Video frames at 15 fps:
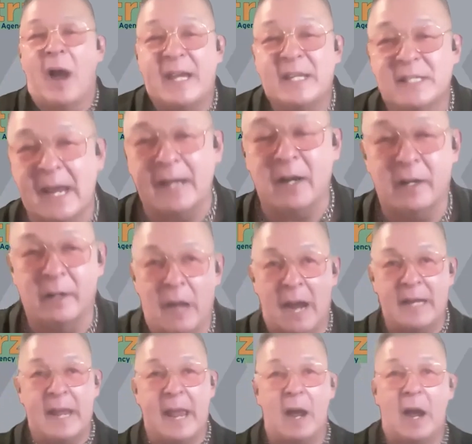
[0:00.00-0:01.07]
I sat on
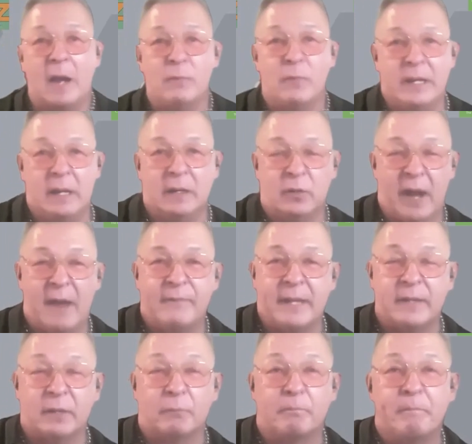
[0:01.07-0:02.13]
it. Kraft
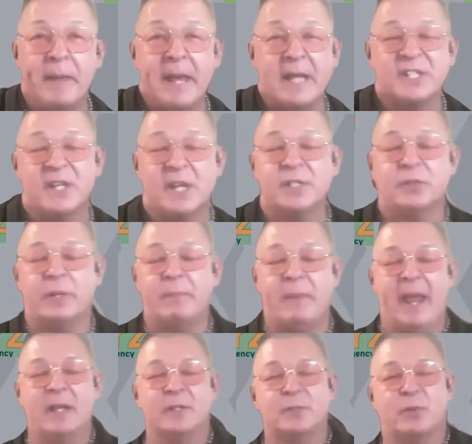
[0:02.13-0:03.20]
had the best sensory
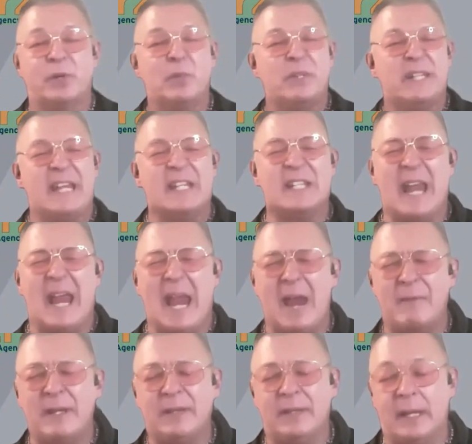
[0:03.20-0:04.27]
panels where you would taste
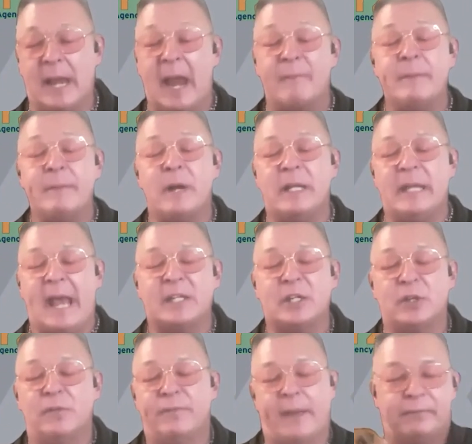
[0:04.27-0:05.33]
everything. Everybody had to
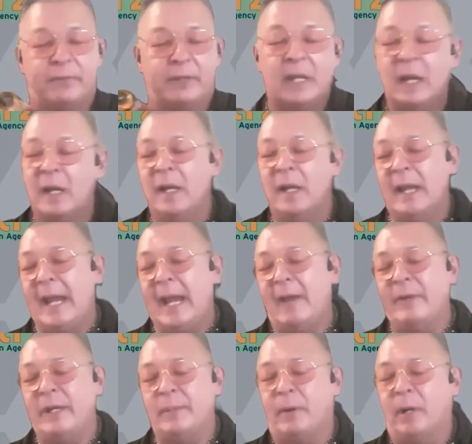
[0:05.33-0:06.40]
do fat free,
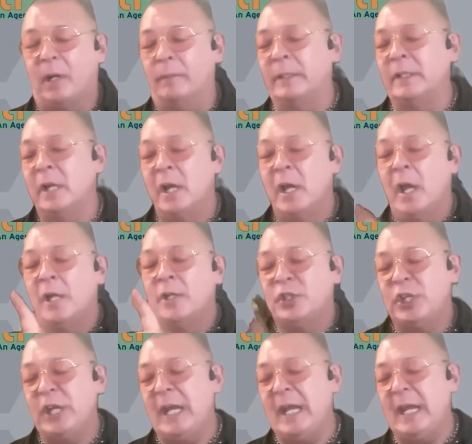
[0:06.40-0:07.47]
every department.
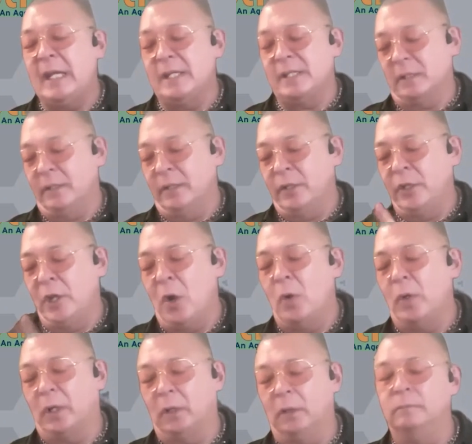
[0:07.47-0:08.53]
Cheese,
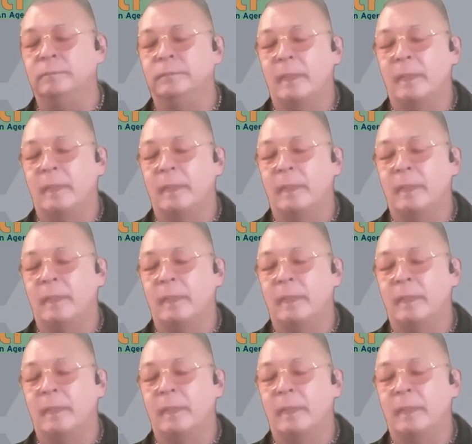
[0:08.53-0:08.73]
yogurt,